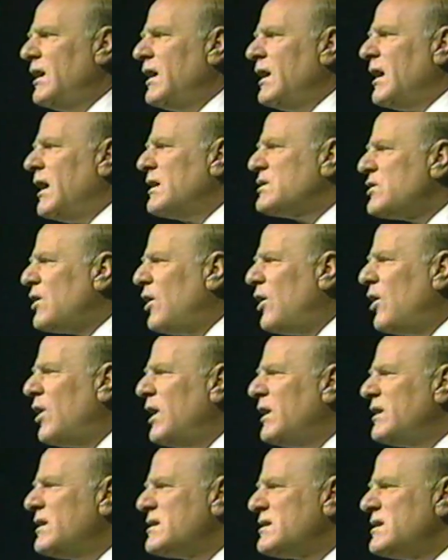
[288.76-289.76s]
It's
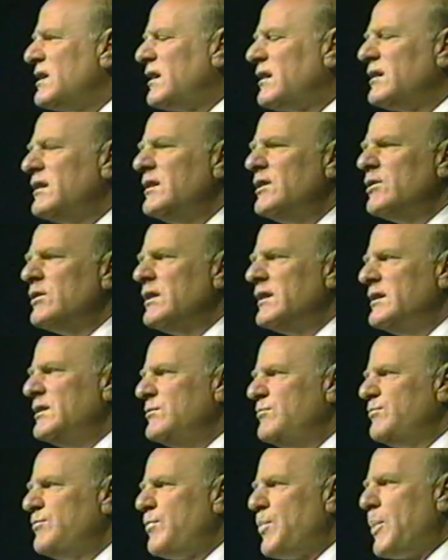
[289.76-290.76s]
hard to see clearly
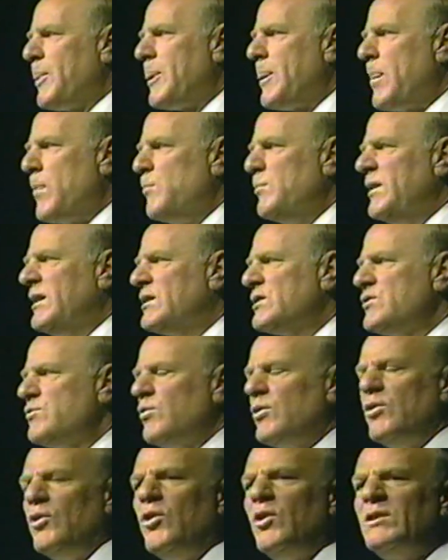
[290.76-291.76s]
because
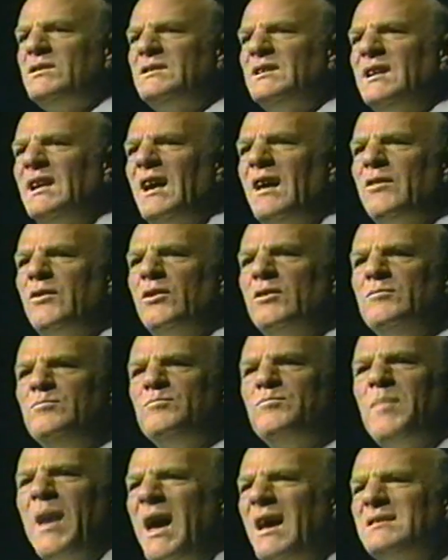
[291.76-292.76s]
we're all together
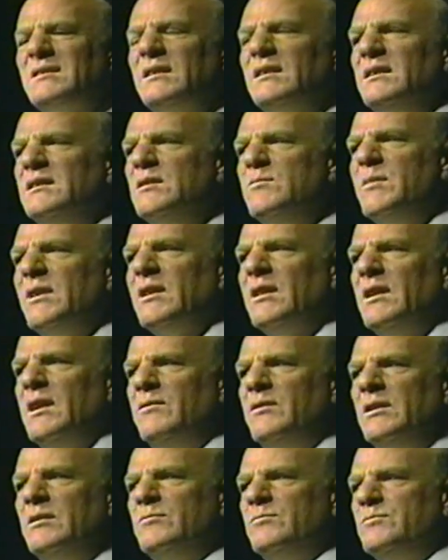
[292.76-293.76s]
passing in the middle of
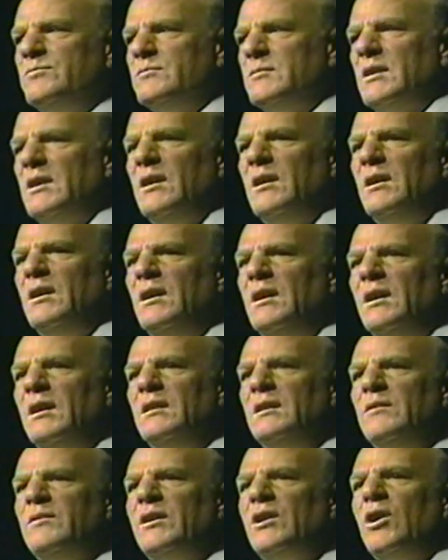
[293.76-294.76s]
it,
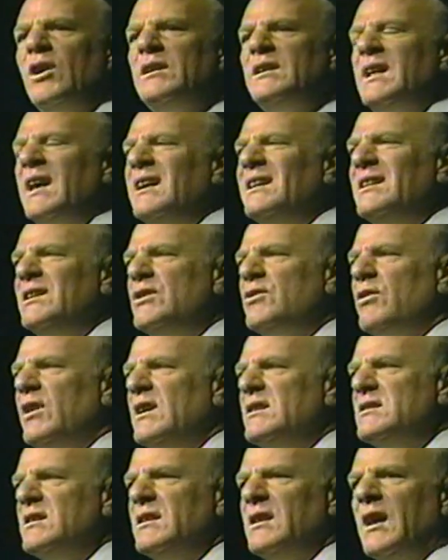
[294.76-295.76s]
living our daily
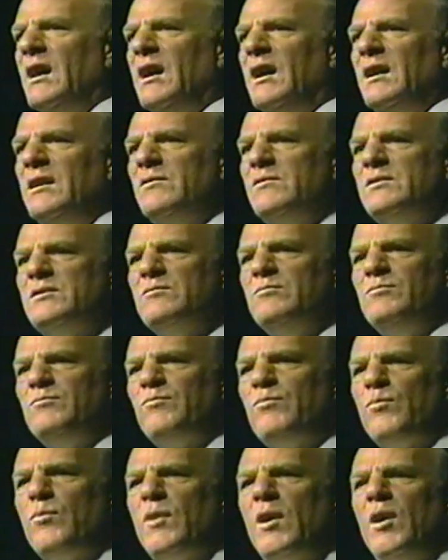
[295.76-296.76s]
crazy lives.
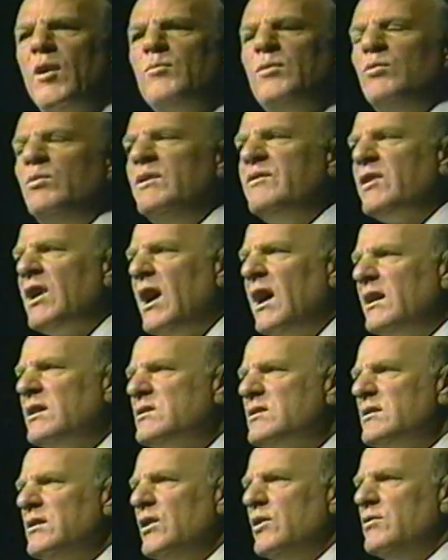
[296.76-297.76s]
But we've got to
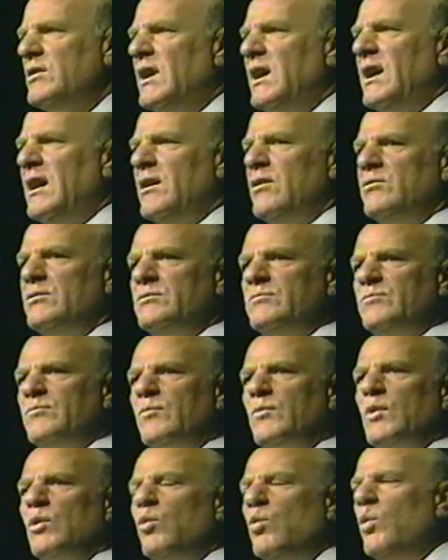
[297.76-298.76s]
slow down,
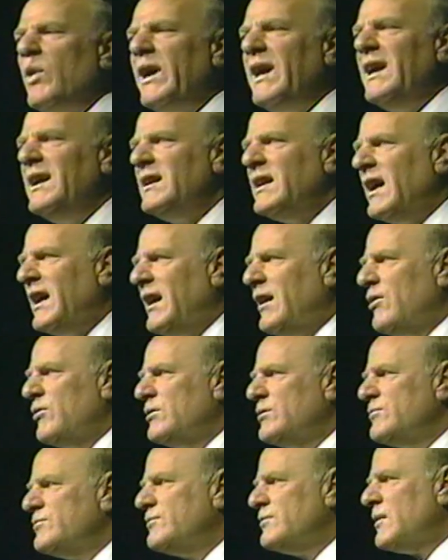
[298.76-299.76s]
way down,
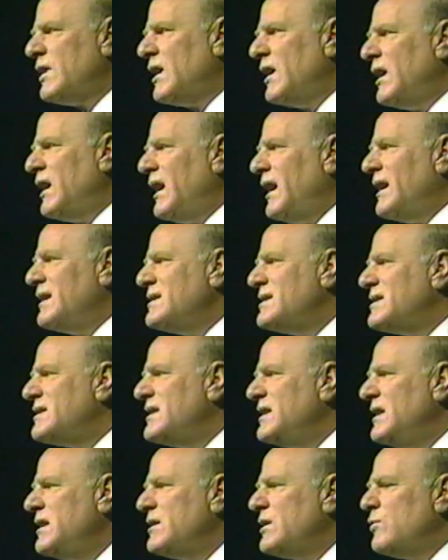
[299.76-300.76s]
and
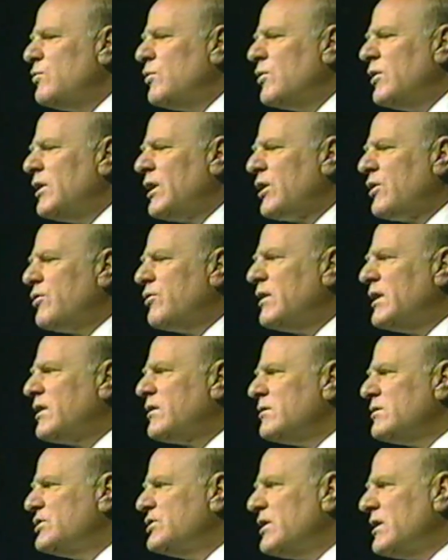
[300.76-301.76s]
see that we're at a
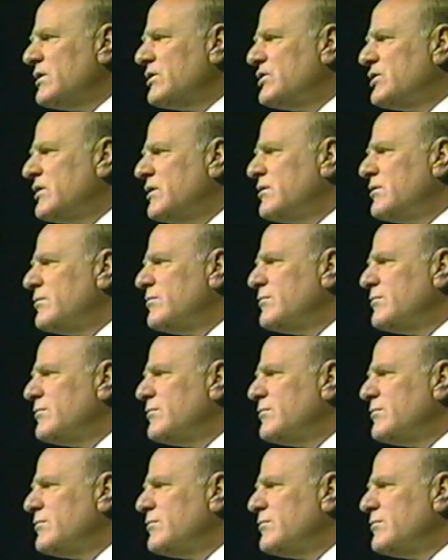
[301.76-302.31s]
critical juncture,